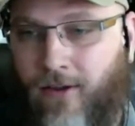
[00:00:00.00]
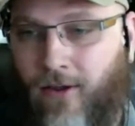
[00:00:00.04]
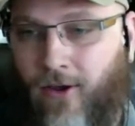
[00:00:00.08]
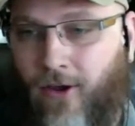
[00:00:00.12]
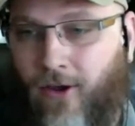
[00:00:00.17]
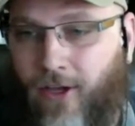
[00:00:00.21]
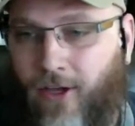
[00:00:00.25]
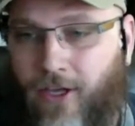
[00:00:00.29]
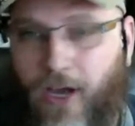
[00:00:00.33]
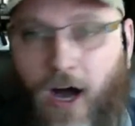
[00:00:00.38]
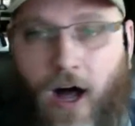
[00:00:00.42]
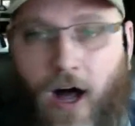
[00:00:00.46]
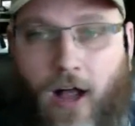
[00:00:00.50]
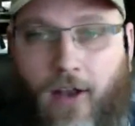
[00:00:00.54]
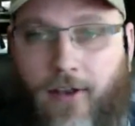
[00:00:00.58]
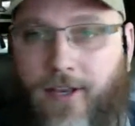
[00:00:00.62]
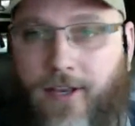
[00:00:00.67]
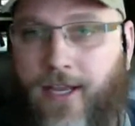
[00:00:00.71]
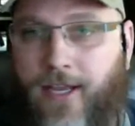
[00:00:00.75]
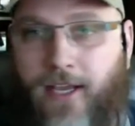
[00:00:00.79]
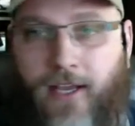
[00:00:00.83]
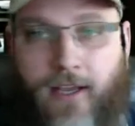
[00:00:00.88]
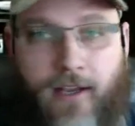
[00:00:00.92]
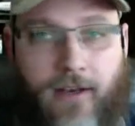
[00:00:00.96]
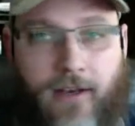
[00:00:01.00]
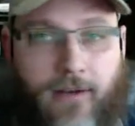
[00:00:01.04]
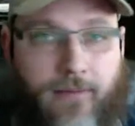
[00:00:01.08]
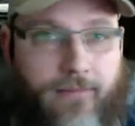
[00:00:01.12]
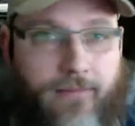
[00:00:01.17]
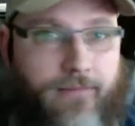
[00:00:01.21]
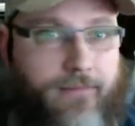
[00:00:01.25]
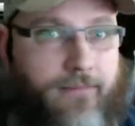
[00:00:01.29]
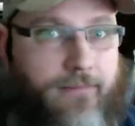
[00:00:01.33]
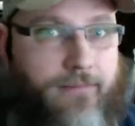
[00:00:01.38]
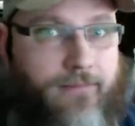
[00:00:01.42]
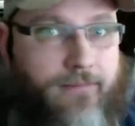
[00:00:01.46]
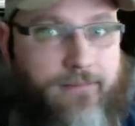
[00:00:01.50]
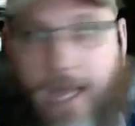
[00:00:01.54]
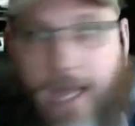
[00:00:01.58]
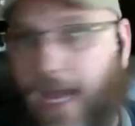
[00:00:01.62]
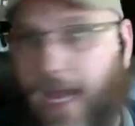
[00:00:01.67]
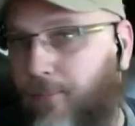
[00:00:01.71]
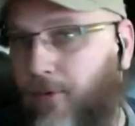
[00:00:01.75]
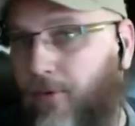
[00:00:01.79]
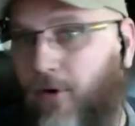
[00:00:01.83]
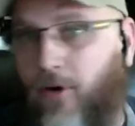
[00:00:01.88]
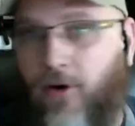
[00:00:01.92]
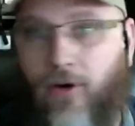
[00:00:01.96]
Y'all need
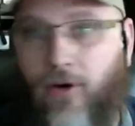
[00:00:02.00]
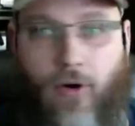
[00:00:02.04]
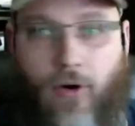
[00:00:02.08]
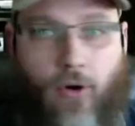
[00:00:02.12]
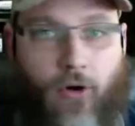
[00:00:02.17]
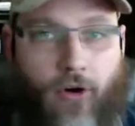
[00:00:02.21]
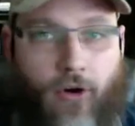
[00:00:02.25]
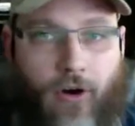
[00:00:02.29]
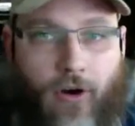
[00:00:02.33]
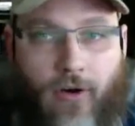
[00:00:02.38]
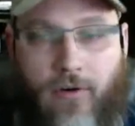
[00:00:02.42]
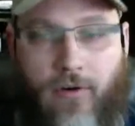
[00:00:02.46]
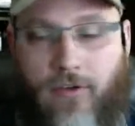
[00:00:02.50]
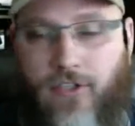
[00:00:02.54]
paper or